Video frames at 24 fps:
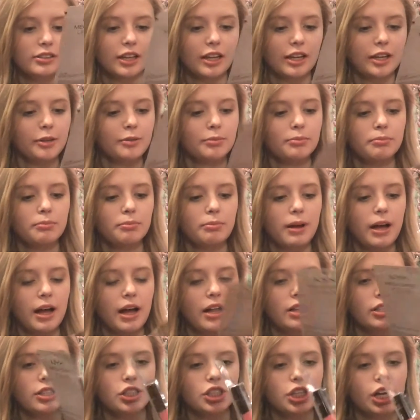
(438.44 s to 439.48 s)
I
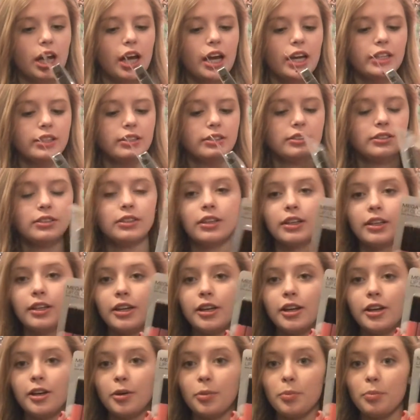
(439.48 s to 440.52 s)
apologize,
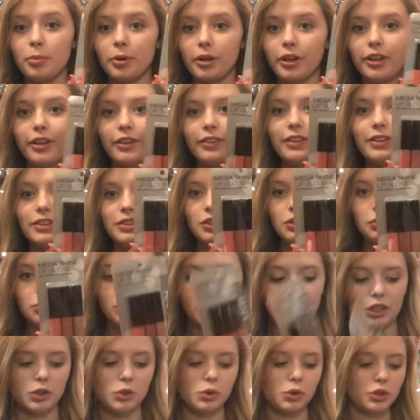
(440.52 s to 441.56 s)
but this is
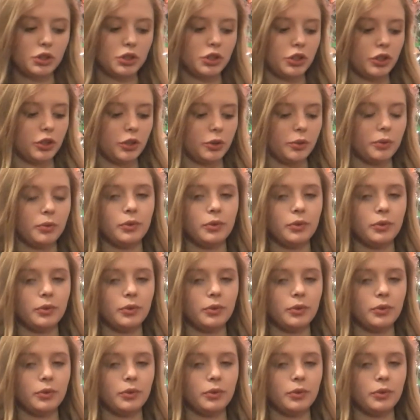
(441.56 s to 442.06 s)
really cool too.